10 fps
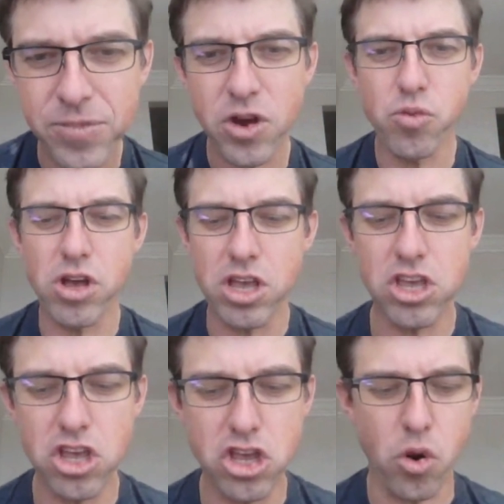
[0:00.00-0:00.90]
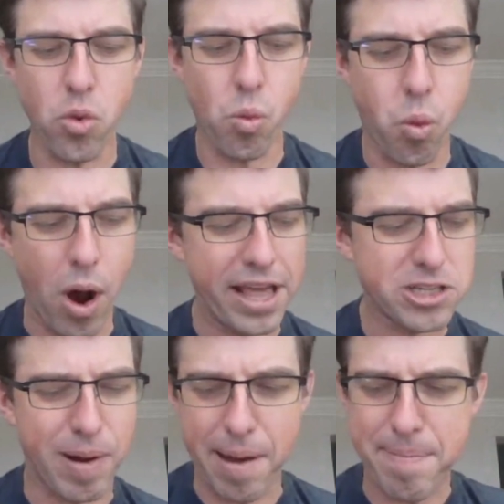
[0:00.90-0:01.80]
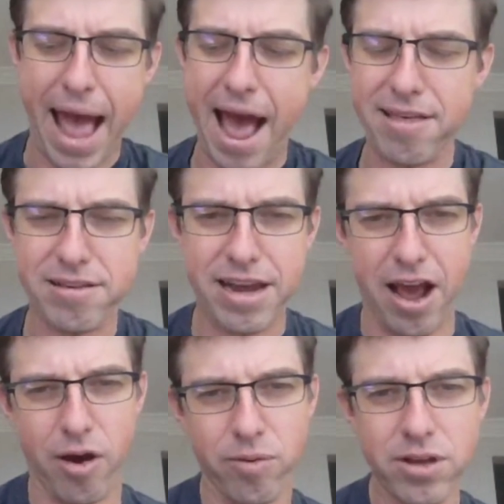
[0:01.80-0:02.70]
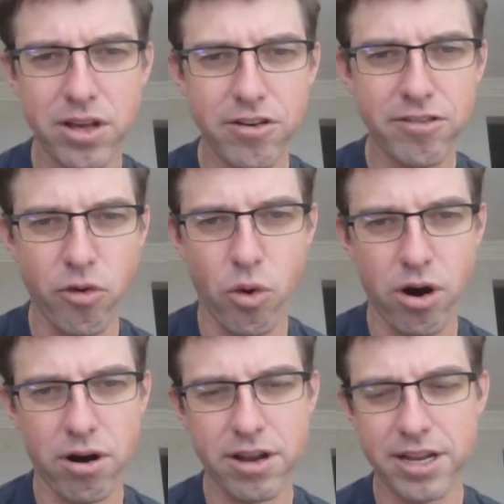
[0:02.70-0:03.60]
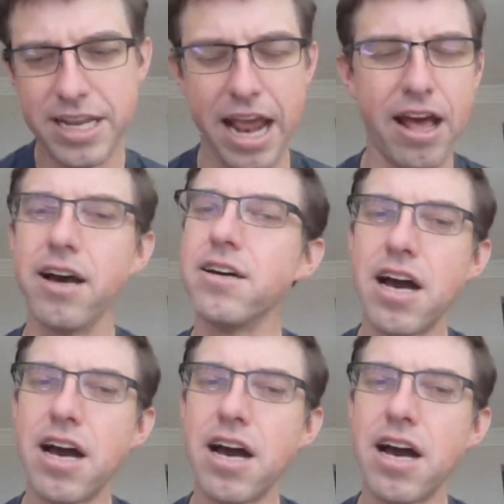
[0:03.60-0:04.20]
what is my path now for data?